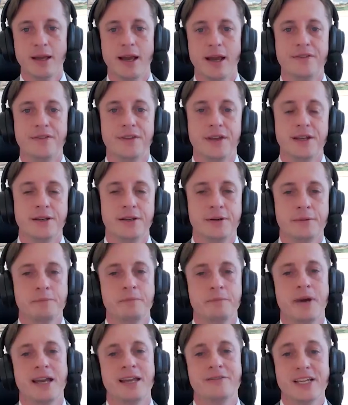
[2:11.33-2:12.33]
And then
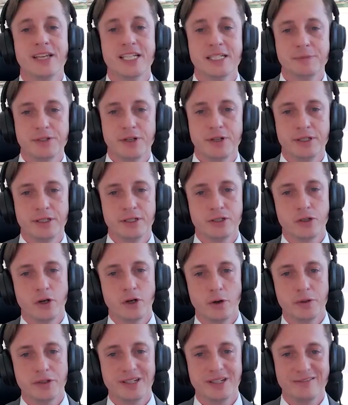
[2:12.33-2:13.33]
my investments on
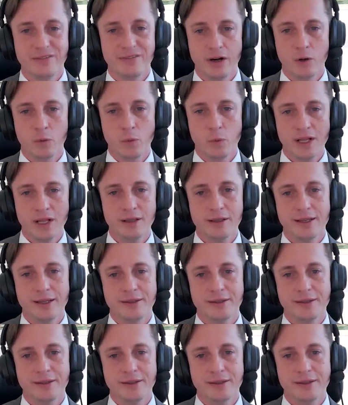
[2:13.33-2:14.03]
eToro did very well.